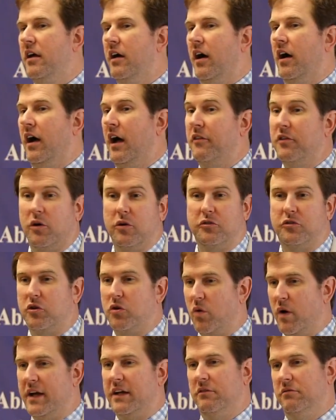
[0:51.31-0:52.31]
I thought it was
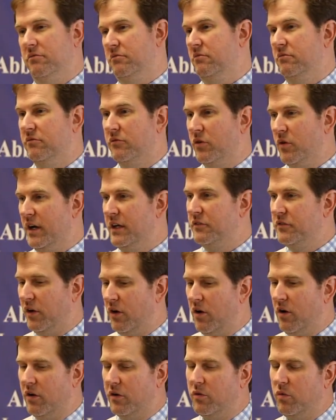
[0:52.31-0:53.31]
a great
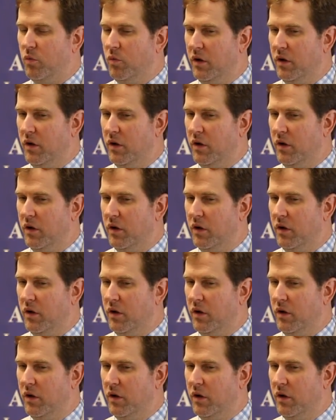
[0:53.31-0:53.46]
talk.